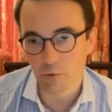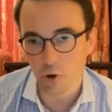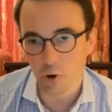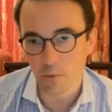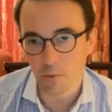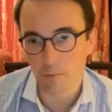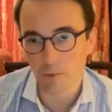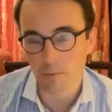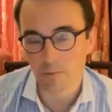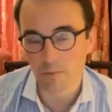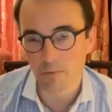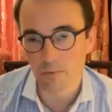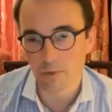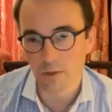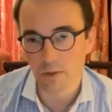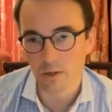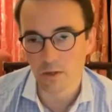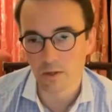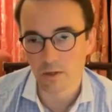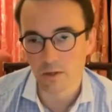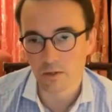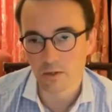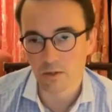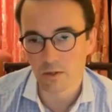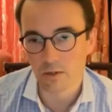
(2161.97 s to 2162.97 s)
problem
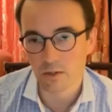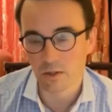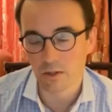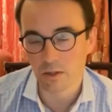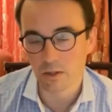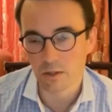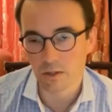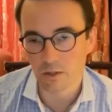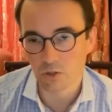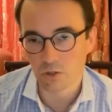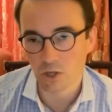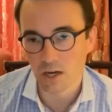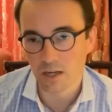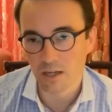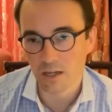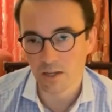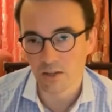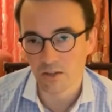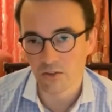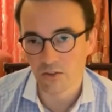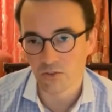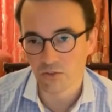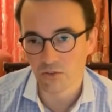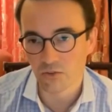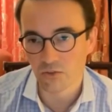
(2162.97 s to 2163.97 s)
that the
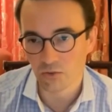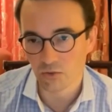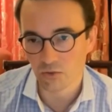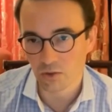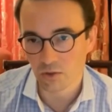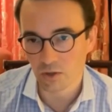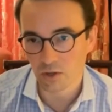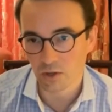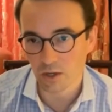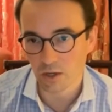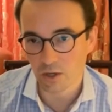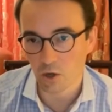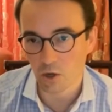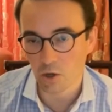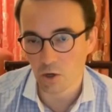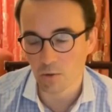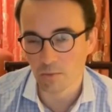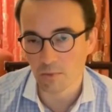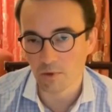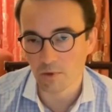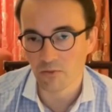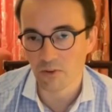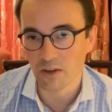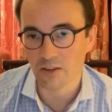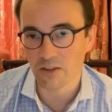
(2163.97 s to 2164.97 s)
Chinese
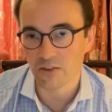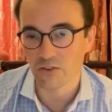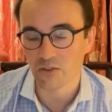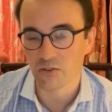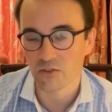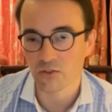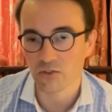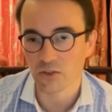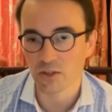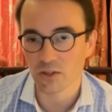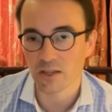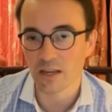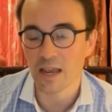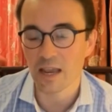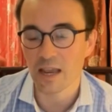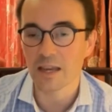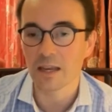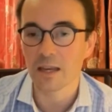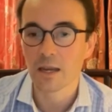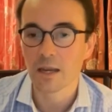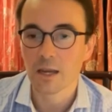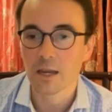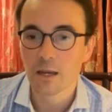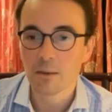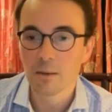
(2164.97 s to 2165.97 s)
economy faces
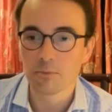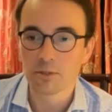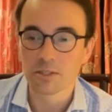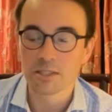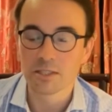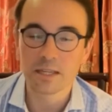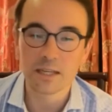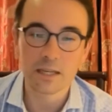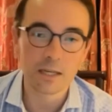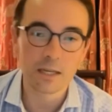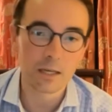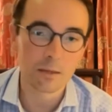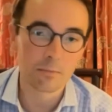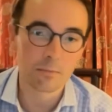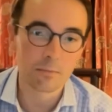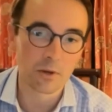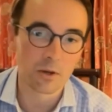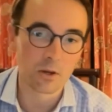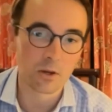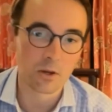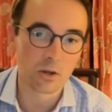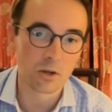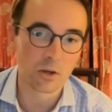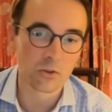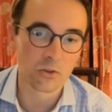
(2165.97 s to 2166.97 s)
today, particularly
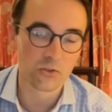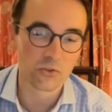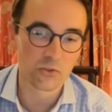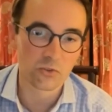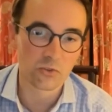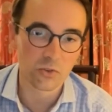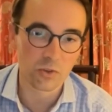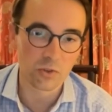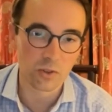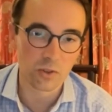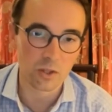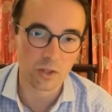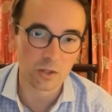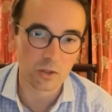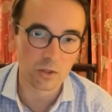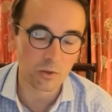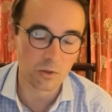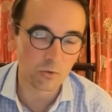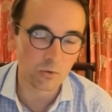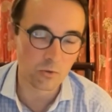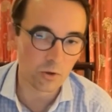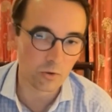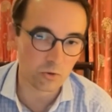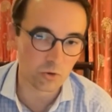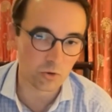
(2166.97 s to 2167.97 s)
because the
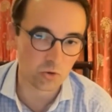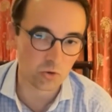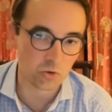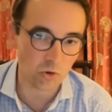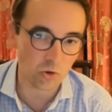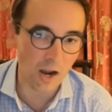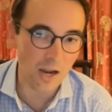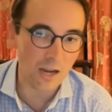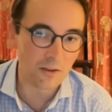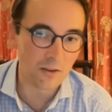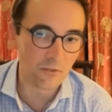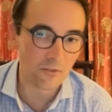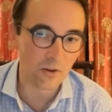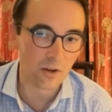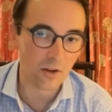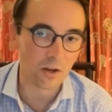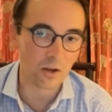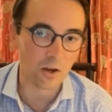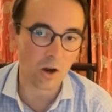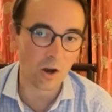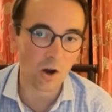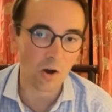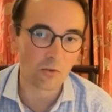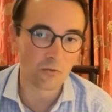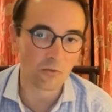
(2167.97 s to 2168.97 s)
real
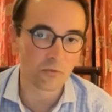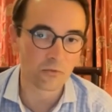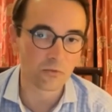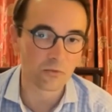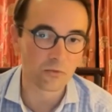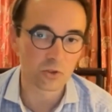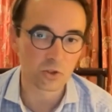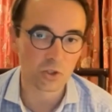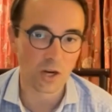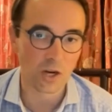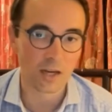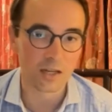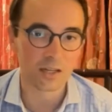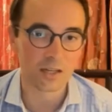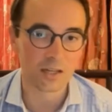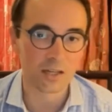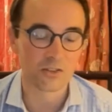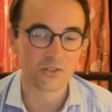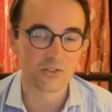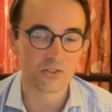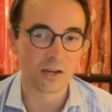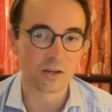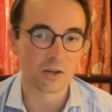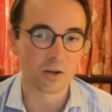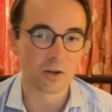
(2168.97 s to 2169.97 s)
driver of
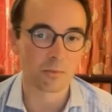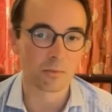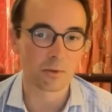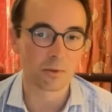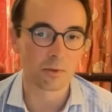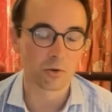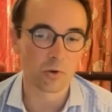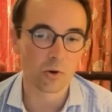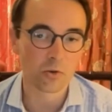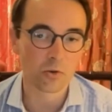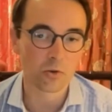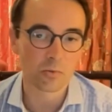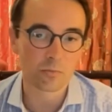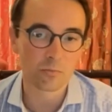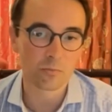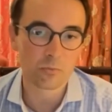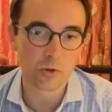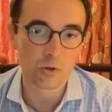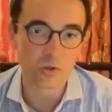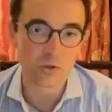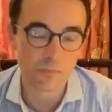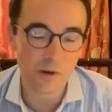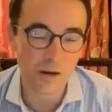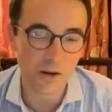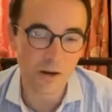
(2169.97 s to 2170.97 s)
Chinese economic growth and
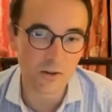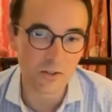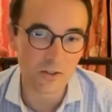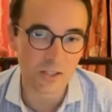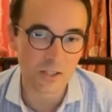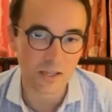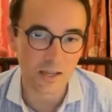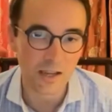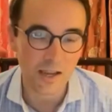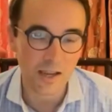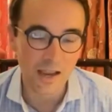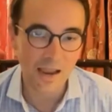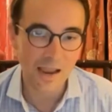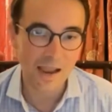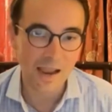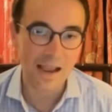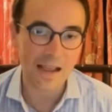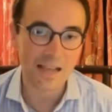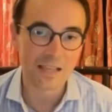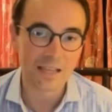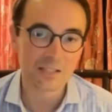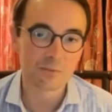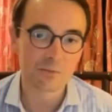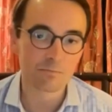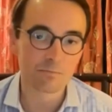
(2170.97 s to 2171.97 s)
prosperity
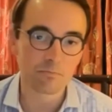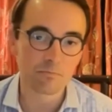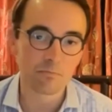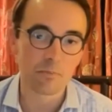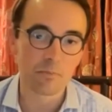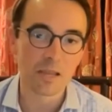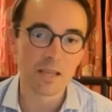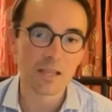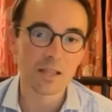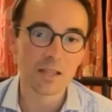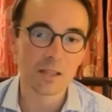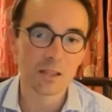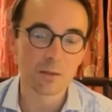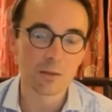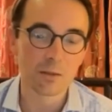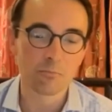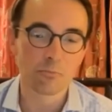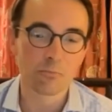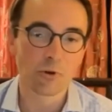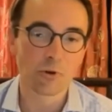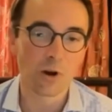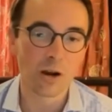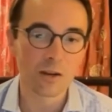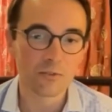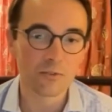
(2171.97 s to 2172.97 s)
has been the
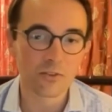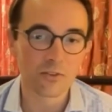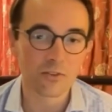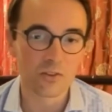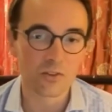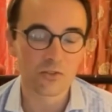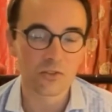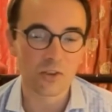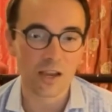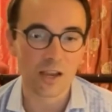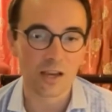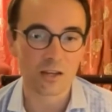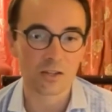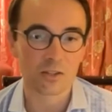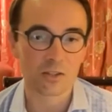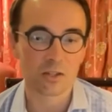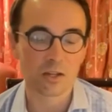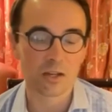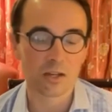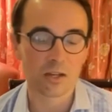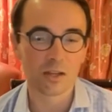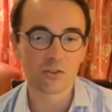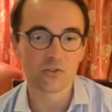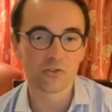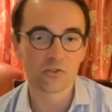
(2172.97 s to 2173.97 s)
private
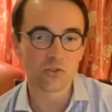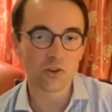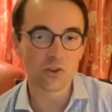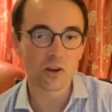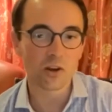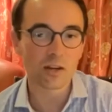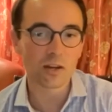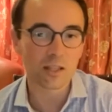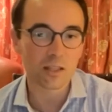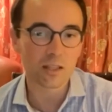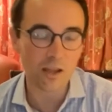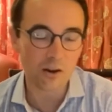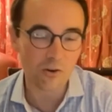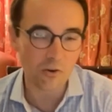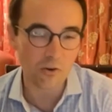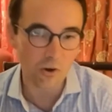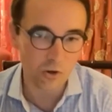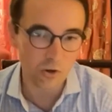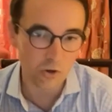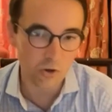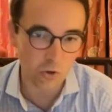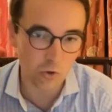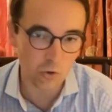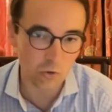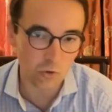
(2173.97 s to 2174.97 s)
sector. And certainly there
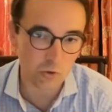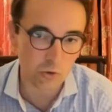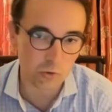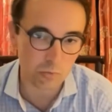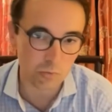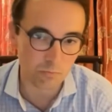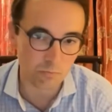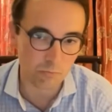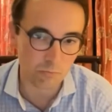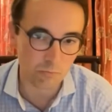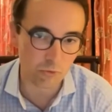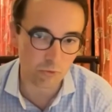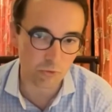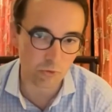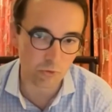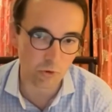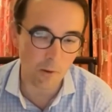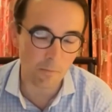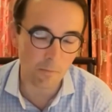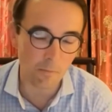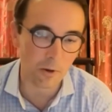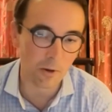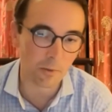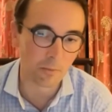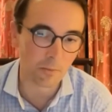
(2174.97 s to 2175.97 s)
are huge
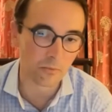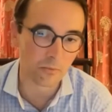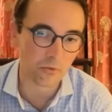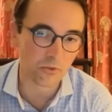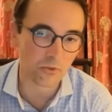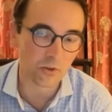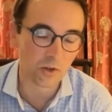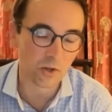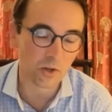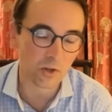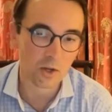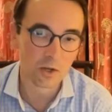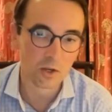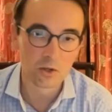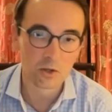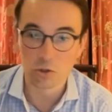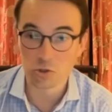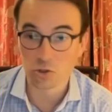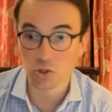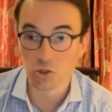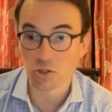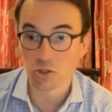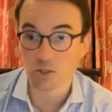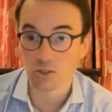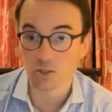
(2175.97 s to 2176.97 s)
problems,
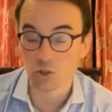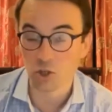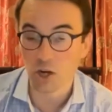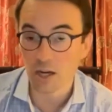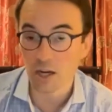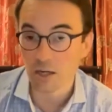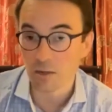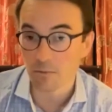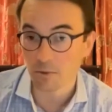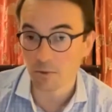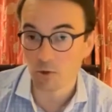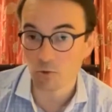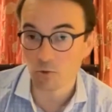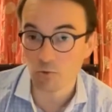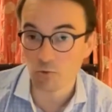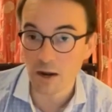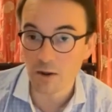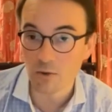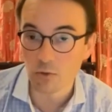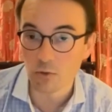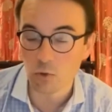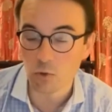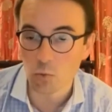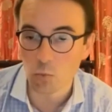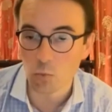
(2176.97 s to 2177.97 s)
not just in China, but
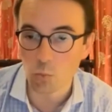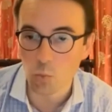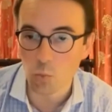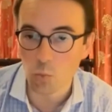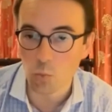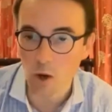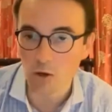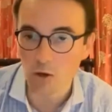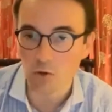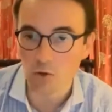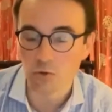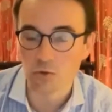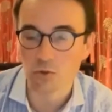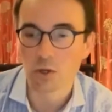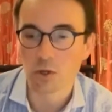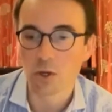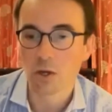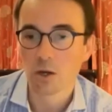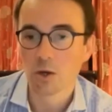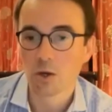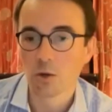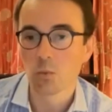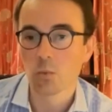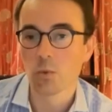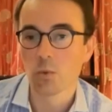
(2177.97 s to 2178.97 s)
around the world,
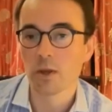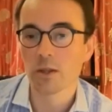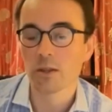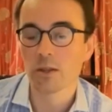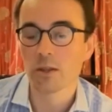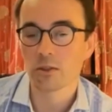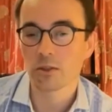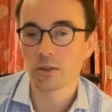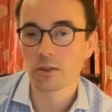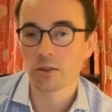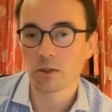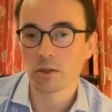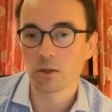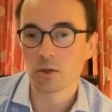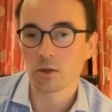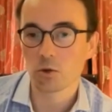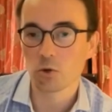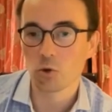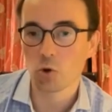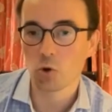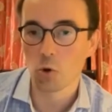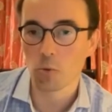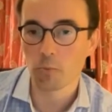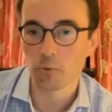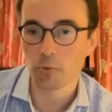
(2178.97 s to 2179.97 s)
with
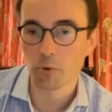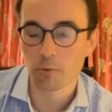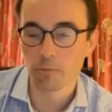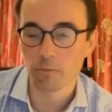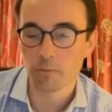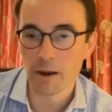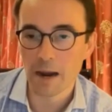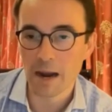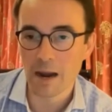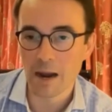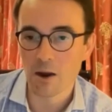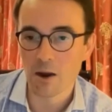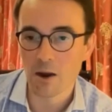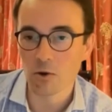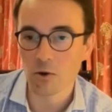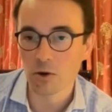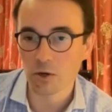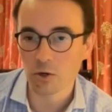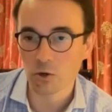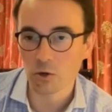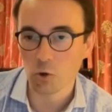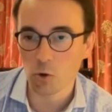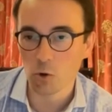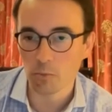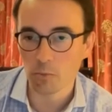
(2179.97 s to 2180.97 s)
corporate
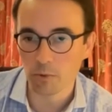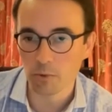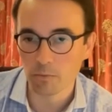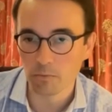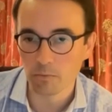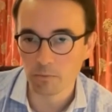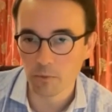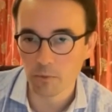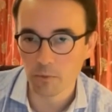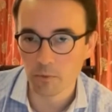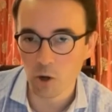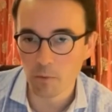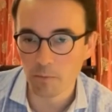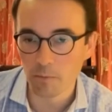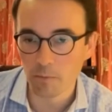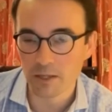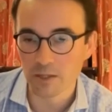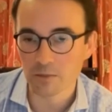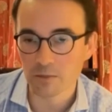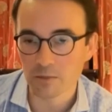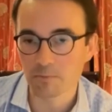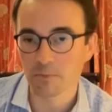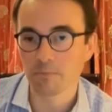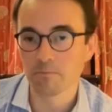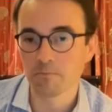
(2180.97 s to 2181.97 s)
power, corporate
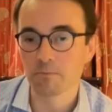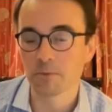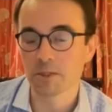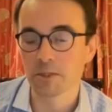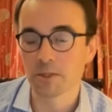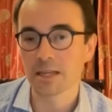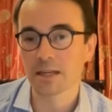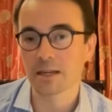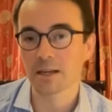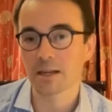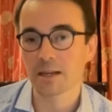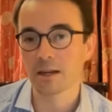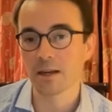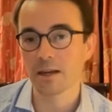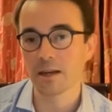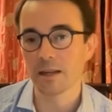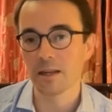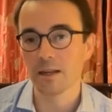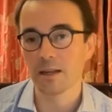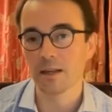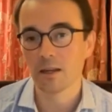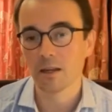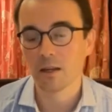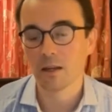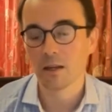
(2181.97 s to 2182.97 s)
monopolies, and
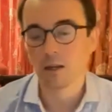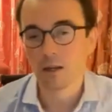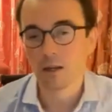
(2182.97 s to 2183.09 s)
particularly